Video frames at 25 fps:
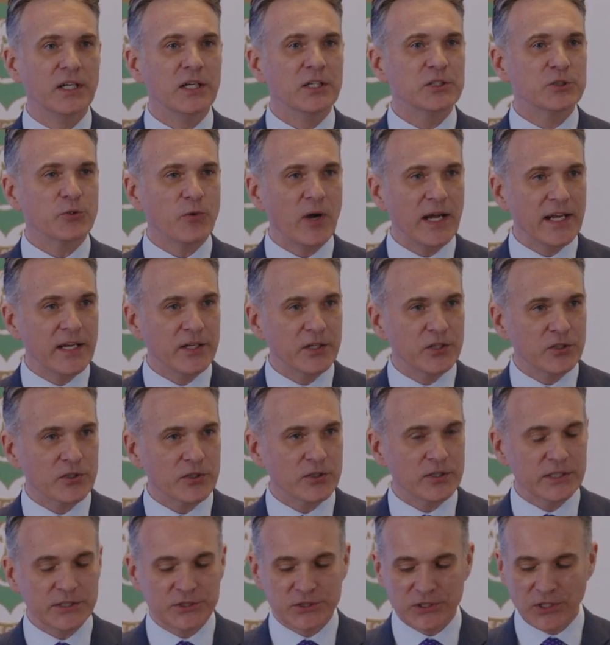So I
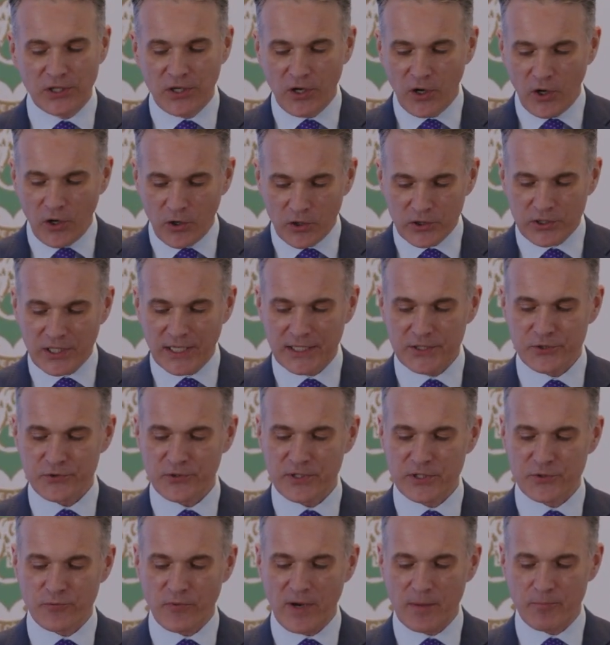encourage all
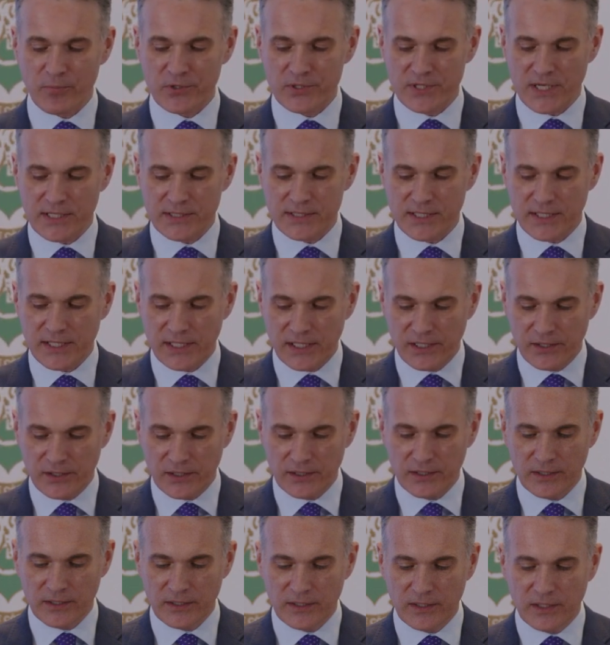countries represented
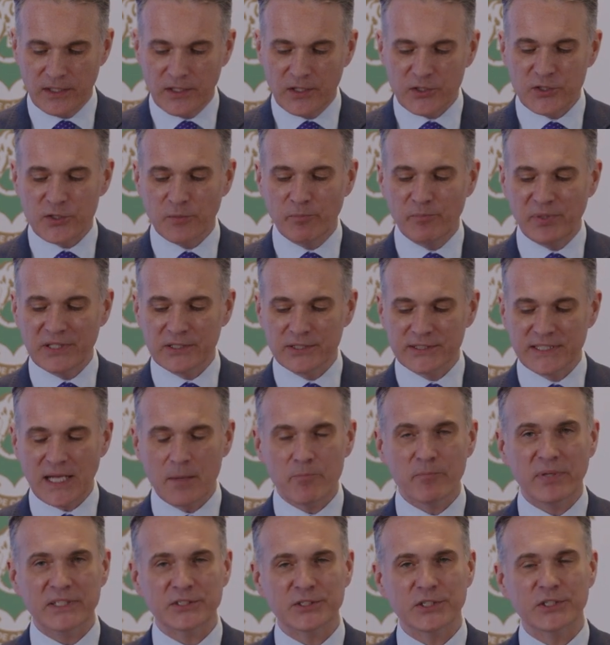here to build
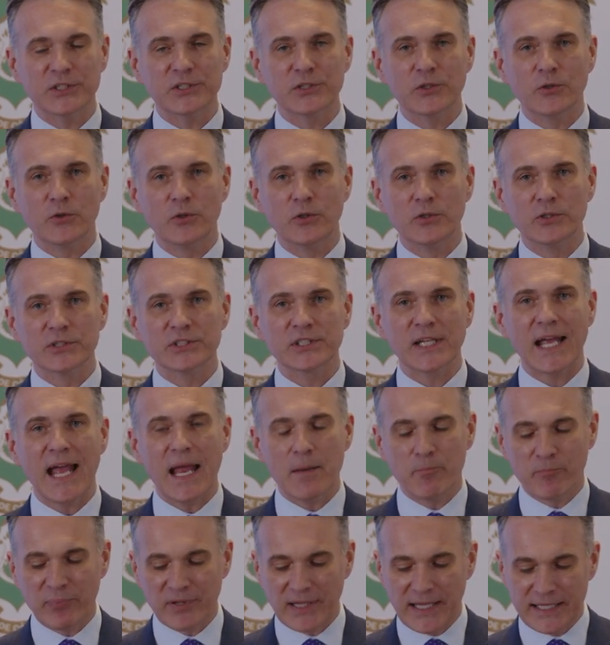ambitious goals
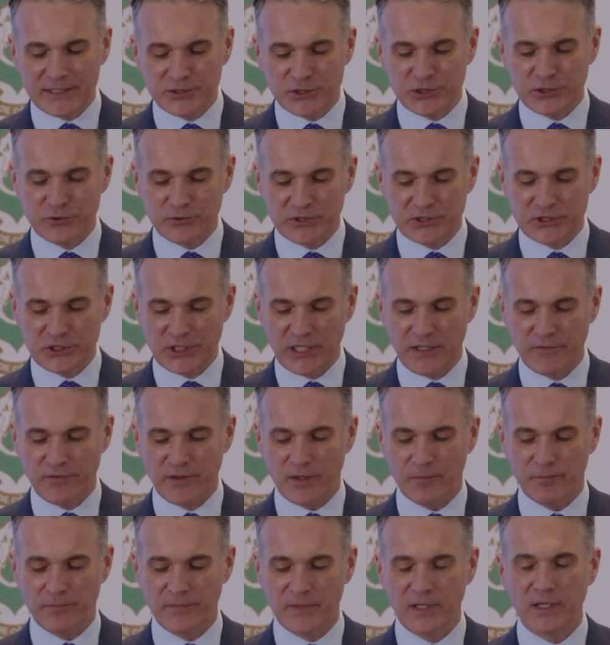and pledge to achieve
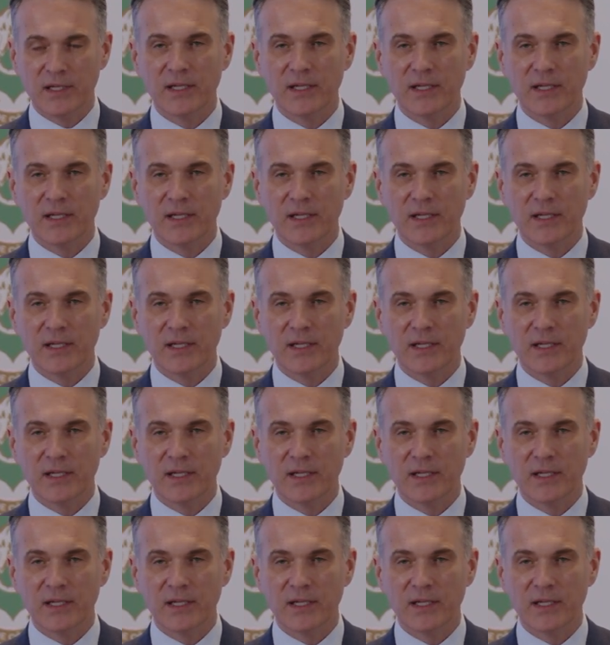them.